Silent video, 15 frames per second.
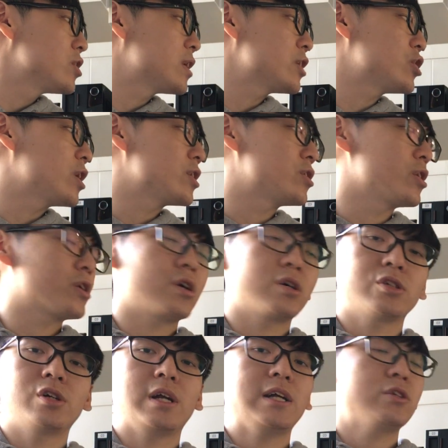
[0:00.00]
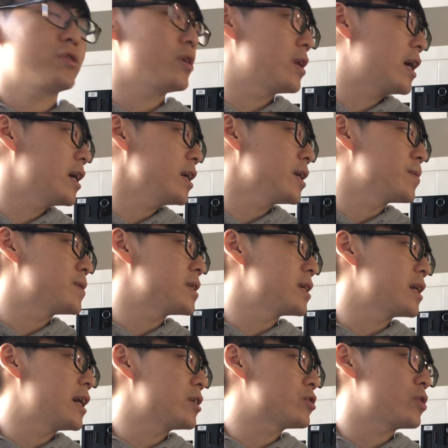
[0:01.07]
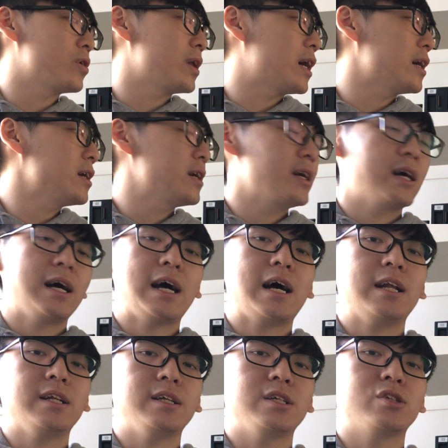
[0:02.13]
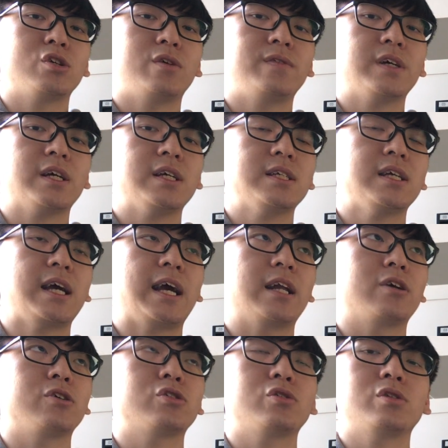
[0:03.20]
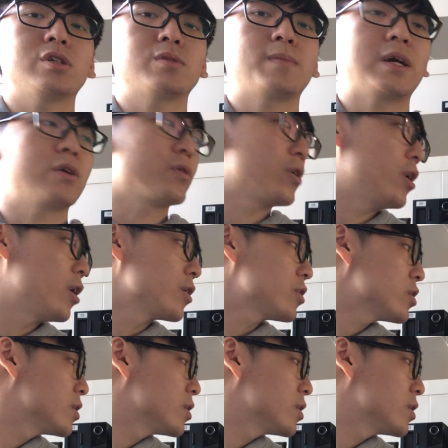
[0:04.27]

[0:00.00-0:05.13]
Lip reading: such as the contralateral lung, ipsilateral lung, heart, esophagus, and also the spinal cord.